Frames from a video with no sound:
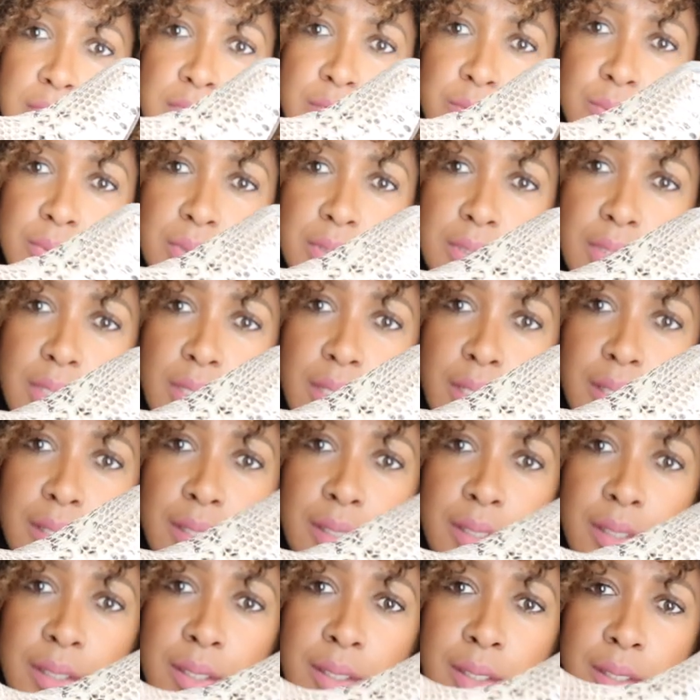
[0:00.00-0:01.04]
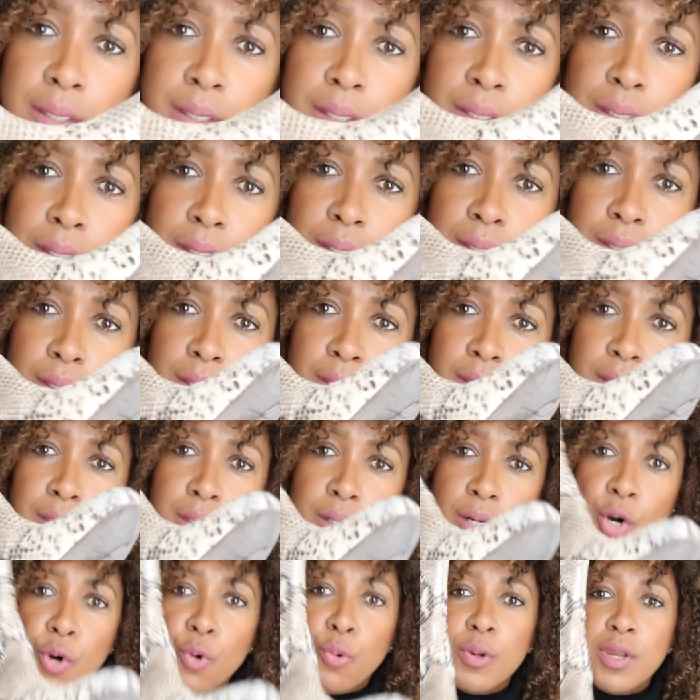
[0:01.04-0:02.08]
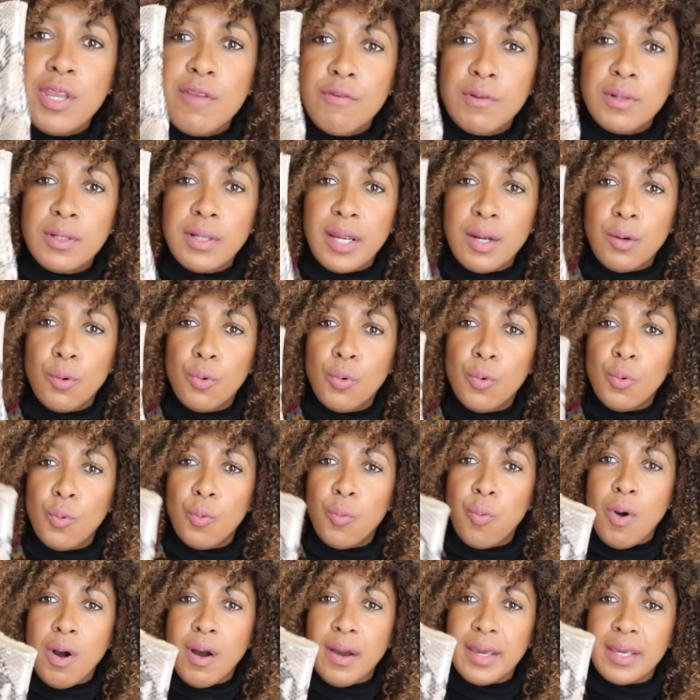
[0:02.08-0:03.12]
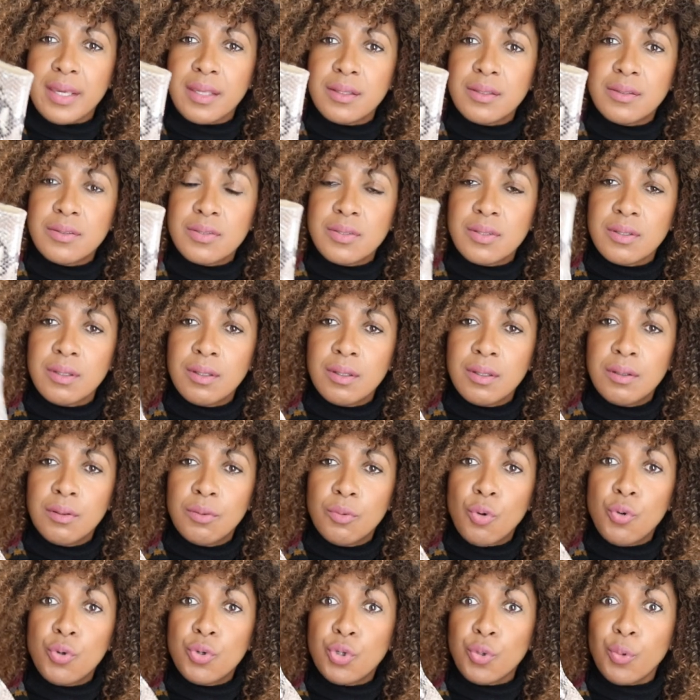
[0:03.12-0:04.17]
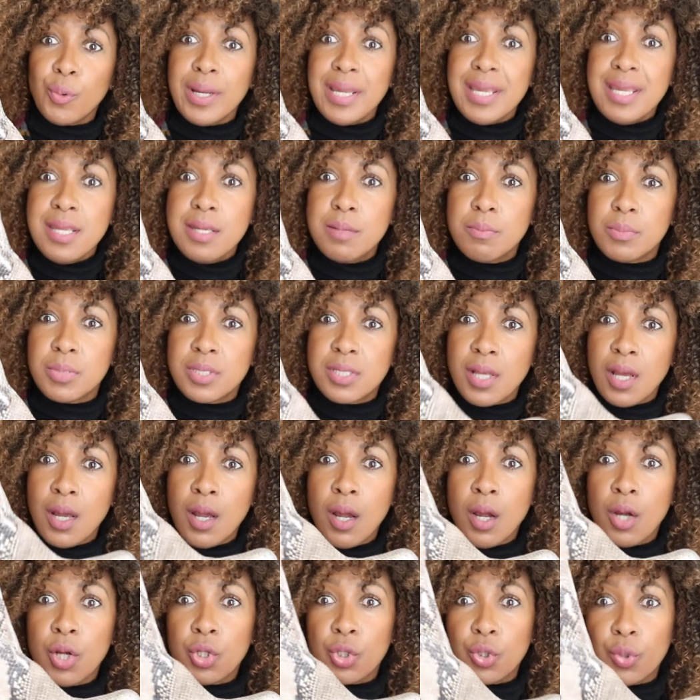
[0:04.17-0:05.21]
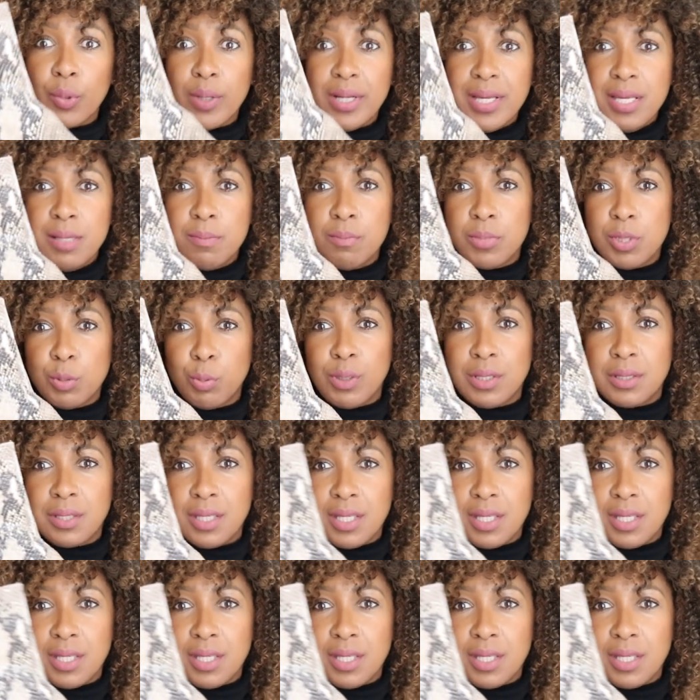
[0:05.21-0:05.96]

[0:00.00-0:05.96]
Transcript: these, wouldn't they? Or even like all white. Or creams. Creams with